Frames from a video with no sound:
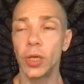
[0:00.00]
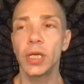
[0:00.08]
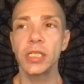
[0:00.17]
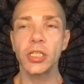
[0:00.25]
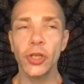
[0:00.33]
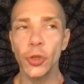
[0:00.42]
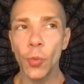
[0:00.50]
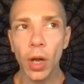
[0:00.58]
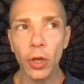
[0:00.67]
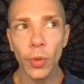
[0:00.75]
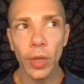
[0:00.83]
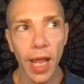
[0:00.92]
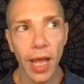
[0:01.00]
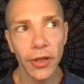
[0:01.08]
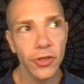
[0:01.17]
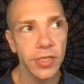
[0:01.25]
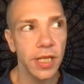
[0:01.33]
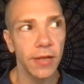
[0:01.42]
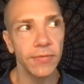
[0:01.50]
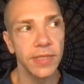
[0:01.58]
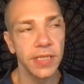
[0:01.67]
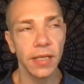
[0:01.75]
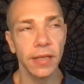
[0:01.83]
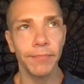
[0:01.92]
So you want to allow yourself
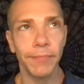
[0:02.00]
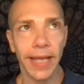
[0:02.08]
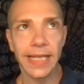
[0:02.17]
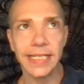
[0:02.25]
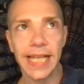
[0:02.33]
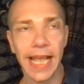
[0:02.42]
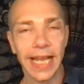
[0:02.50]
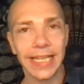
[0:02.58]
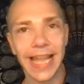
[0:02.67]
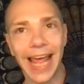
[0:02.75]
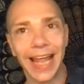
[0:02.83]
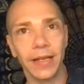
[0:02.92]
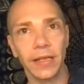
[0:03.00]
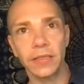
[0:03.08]
to maintain that